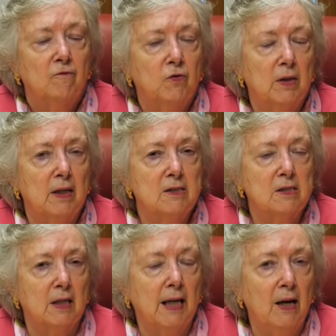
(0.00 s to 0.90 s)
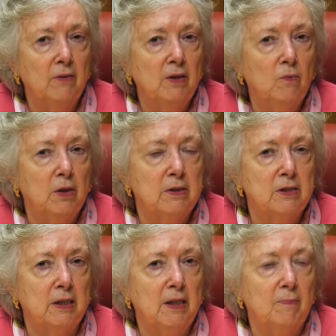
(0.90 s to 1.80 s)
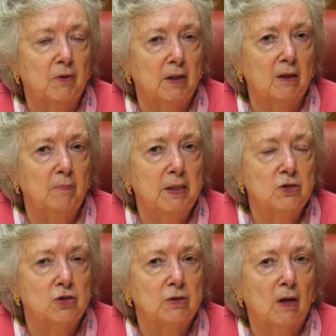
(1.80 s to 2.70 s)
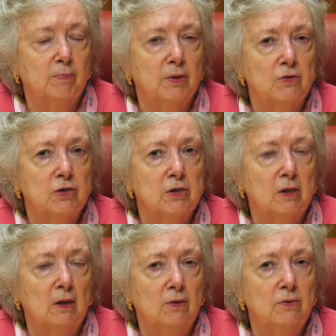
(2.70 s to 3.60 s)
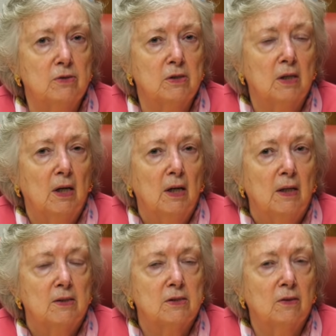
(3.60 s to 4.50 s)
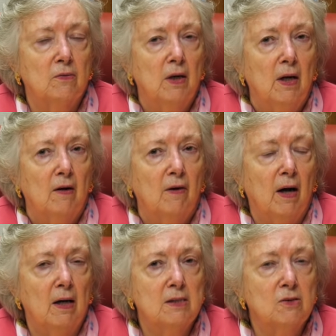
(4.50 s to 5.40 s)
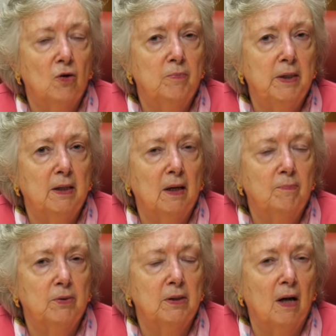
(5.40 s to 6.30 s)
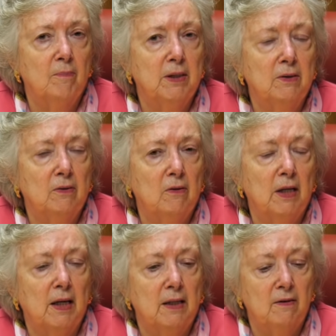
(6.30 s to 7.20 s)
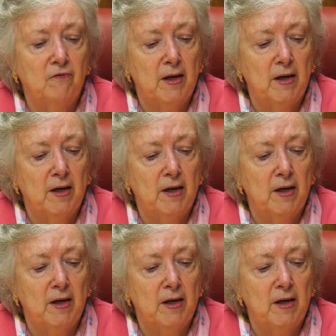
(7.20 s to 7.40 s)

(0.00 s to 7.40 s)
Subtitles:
for us, the county wanted to keep their beach approaches closed, so us opening up would not be a good thing. And in